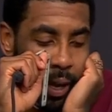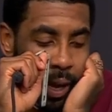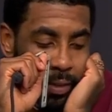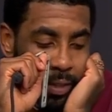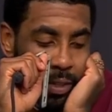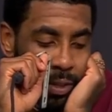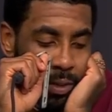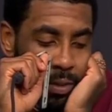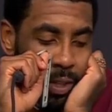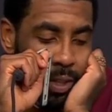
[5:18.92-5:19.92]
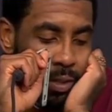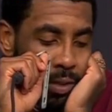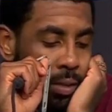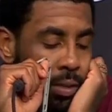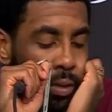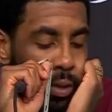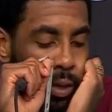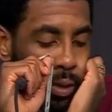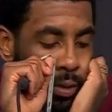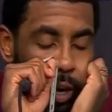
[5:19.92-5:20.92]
have to still stick to uh,